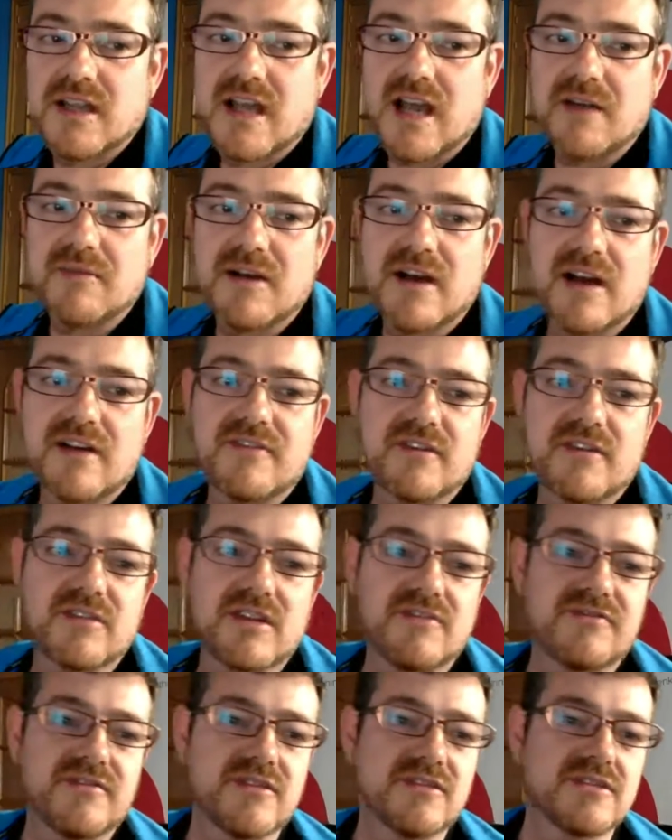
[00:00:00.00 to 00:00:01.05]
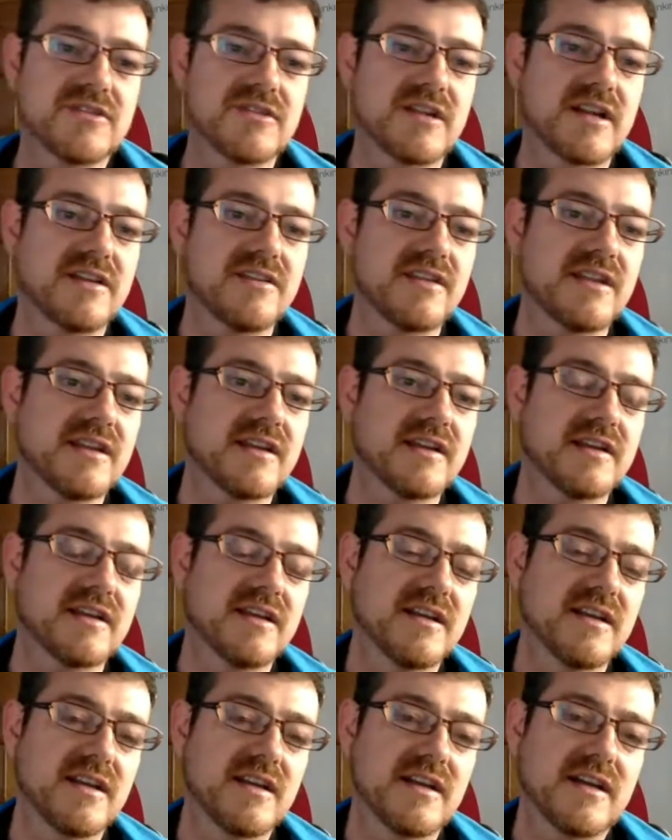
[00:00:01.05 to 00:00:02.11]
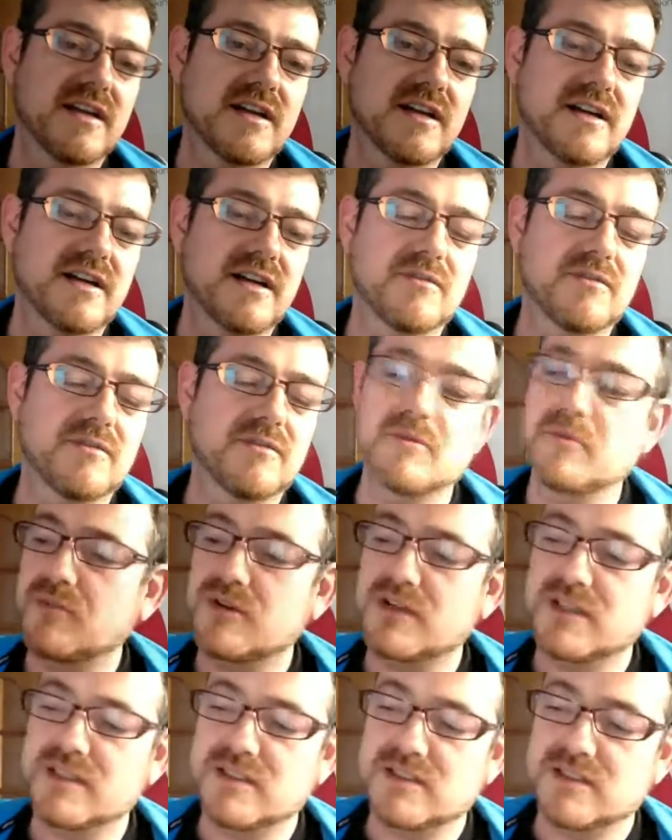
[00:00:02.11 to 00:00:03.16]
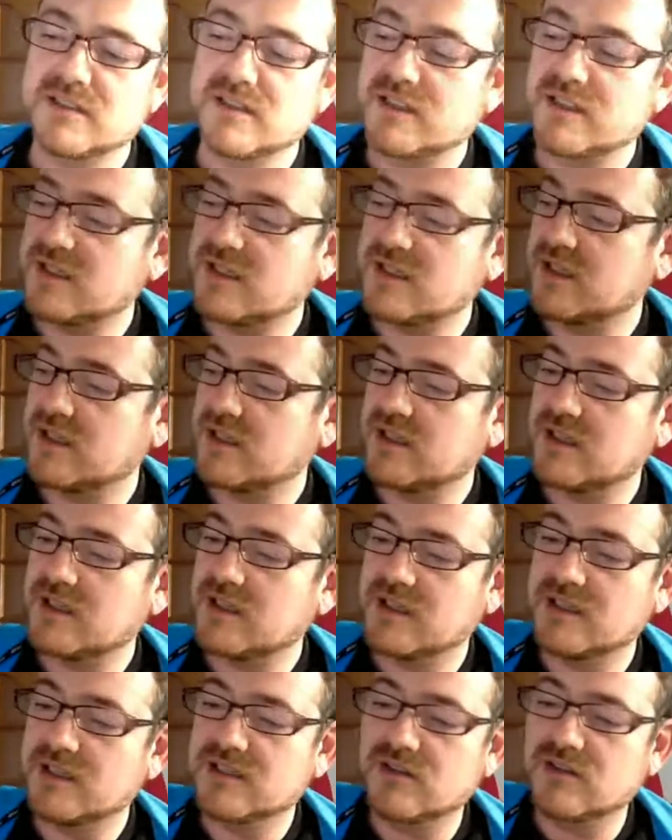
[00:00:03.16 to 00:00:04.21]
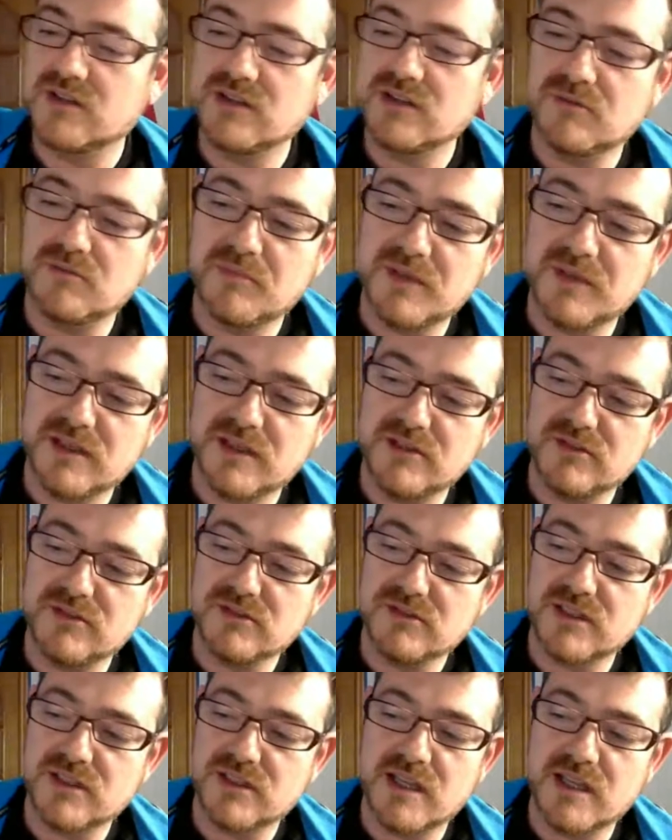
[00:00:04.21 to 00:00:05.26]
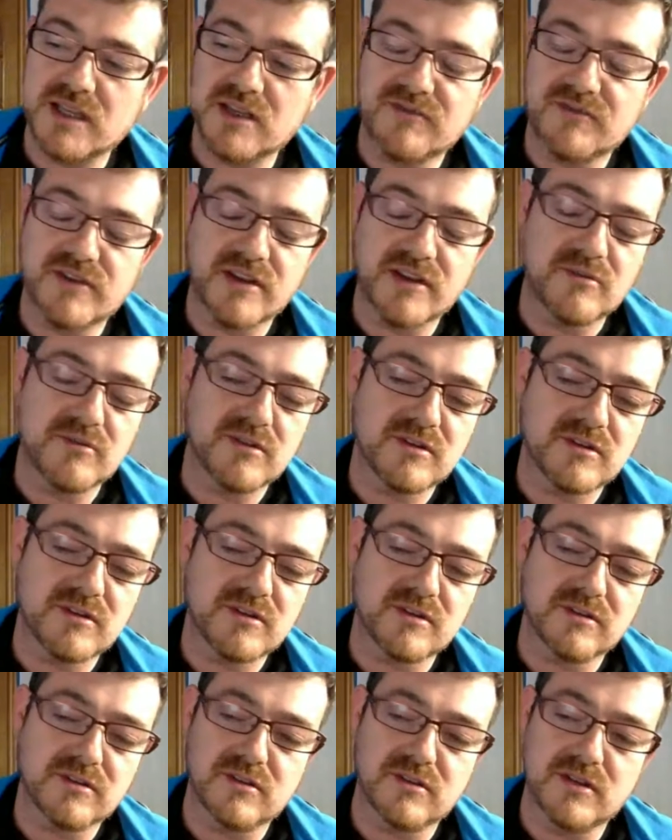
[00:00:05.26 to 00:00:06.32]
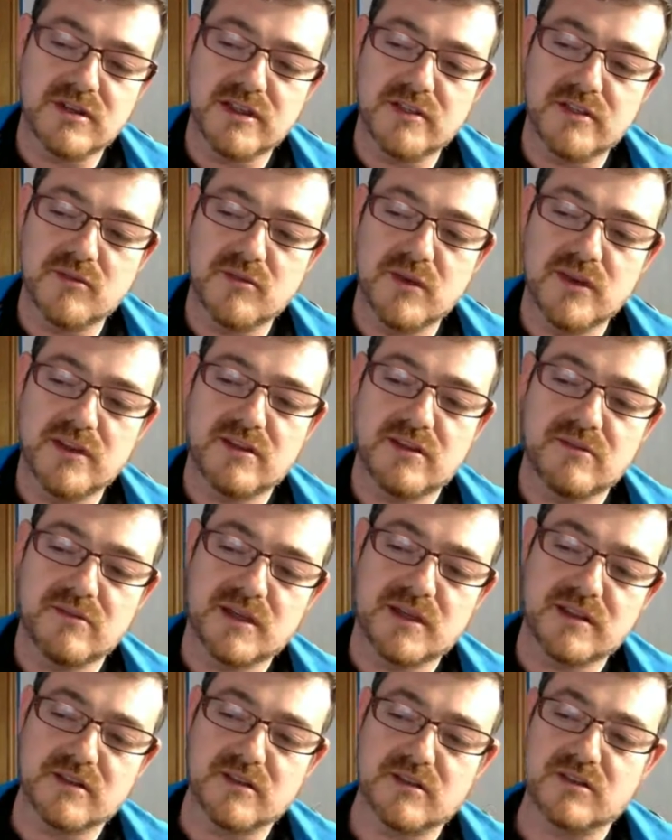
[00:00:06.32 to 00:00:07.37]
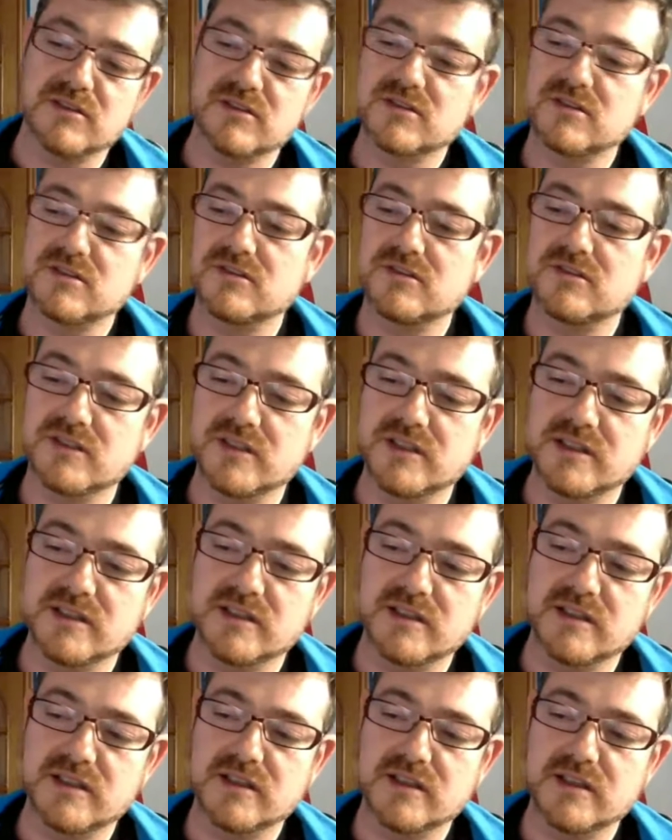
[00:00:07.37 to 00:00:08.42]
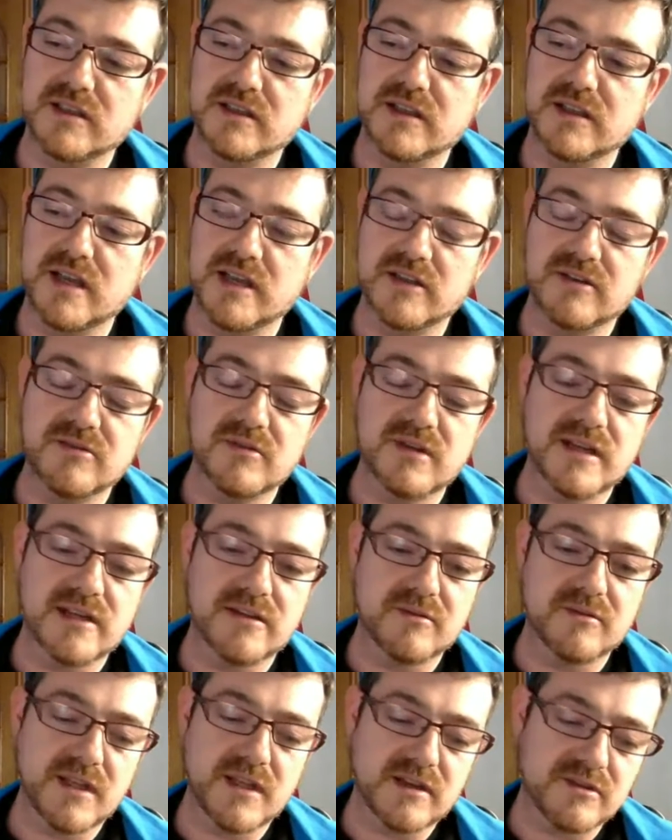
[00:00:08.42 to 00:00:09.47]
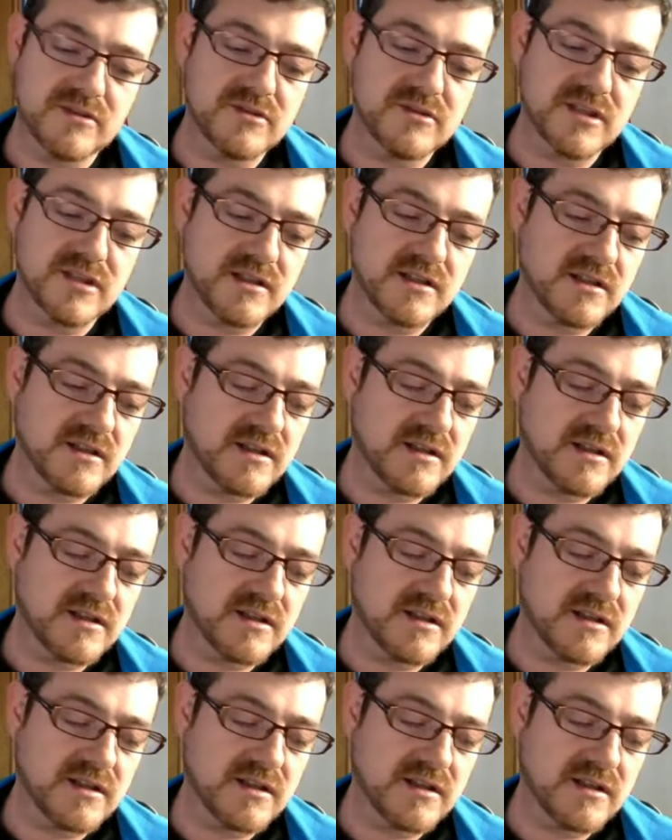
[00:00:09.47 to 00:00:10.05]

About the future, I think web components is going to be used in any framework, not only GWT, but also in Angular. We are using,